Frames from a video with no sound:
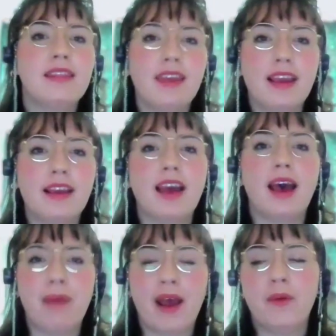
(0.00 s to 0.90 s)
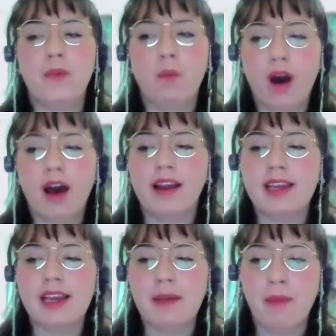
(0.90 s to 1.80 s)
Think about
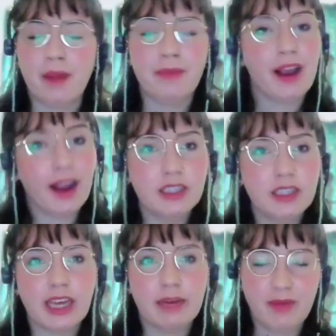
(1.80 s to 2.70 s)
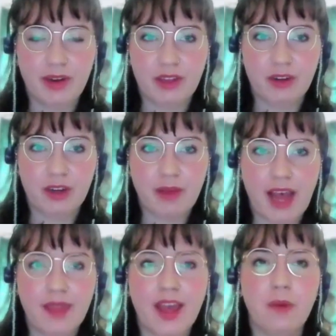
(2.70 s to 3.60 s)
why it might be hard to get people in the room
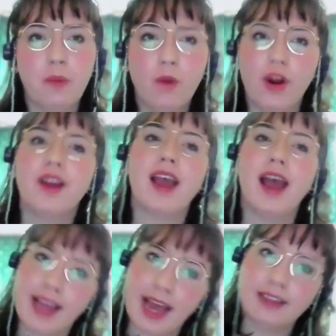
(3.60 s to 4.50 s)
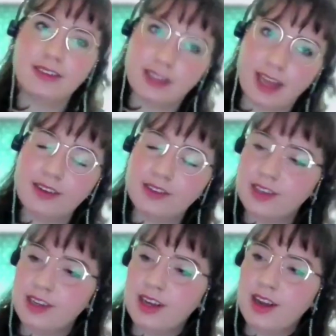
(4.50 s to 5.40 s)
and then work against
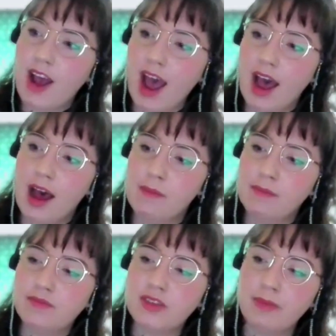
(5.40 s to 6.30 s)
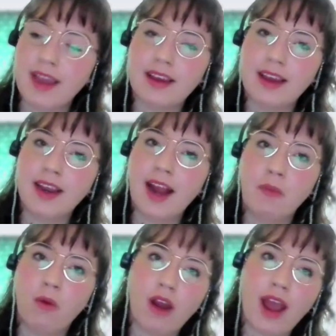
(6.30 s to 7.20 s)
that to make it a
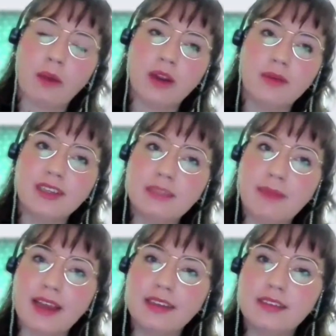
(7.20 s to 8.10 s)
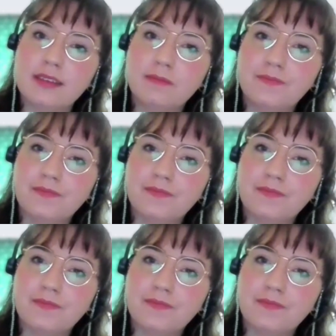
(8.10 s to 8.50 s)
more equitable space.